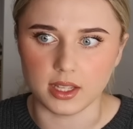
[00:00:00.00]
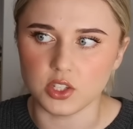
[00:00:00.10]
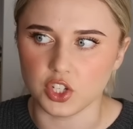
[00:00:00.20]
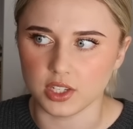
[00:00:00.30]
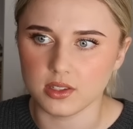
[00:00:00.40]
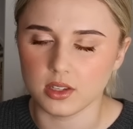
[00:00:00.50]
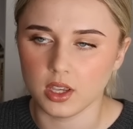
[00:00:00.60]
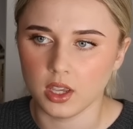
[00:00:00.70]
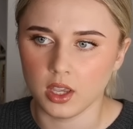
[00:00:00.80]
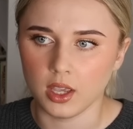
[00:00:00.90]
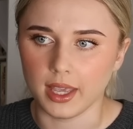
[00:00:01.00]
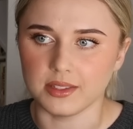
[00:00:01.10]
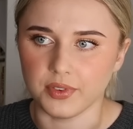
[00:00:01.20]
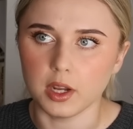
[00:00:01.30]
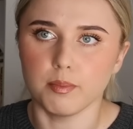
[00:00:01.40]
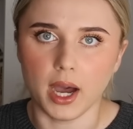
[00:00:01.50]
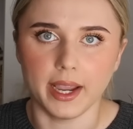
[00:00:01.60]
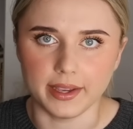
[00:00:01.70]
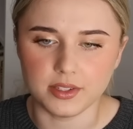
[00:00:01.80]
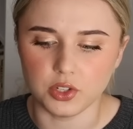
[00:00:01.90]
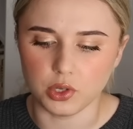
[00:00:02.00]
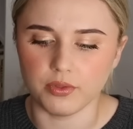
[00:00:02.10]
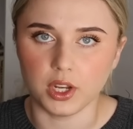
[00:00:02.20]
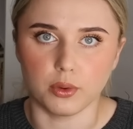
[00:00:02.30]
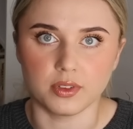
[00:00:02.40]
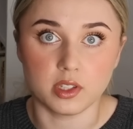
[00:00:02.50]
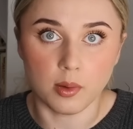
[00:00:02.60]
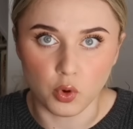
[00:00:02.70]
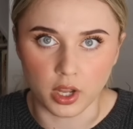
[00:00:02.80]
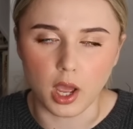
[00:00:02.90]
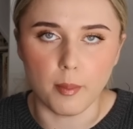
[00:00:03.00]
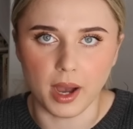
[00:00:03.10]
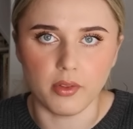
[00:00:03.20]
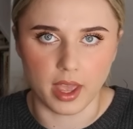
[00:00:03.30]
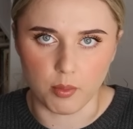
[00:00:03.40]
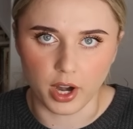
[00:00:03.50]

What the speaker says: It's just, it's very biased to do a video with someone about their